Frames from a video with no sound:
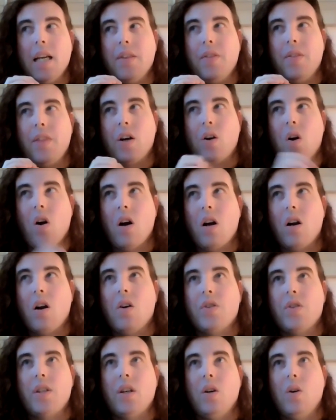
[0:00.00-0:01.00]
There are
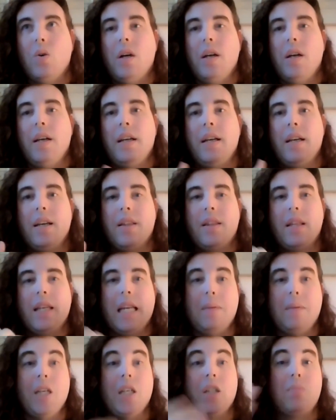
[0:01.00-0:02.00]
also, the
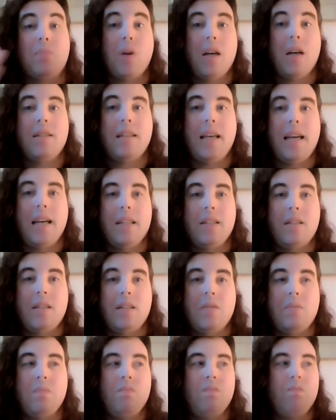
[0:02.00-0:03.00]
name change
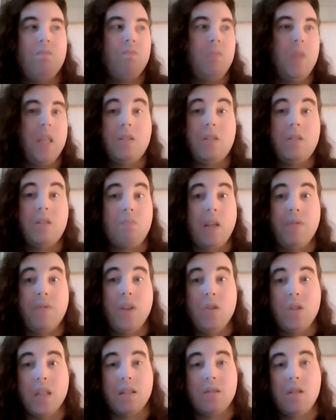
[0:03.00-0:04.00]
process is
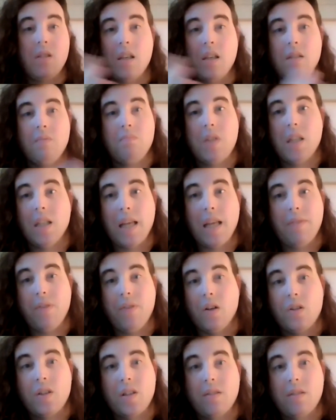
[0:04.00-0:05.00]
confusing to lay
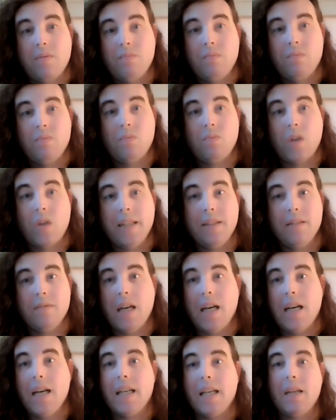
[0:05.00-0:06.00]
folks, right?
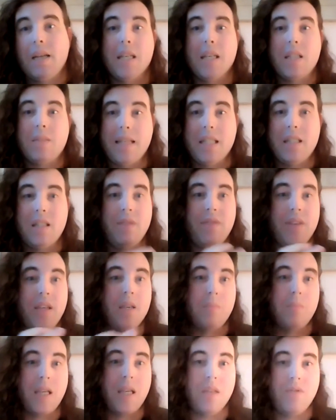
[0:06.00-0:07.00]
It can be expensive, it
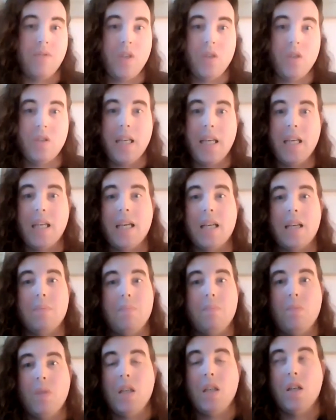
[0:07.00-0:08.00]
can be confusing, it
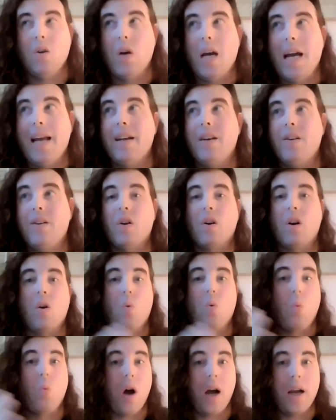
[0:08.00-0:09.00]
can, and there are
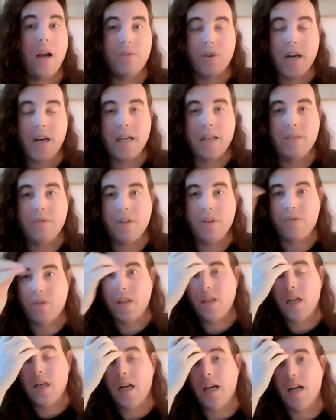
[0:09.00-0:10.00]
a wide variety of
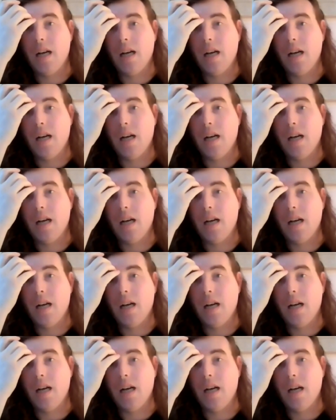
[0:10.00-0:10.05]
different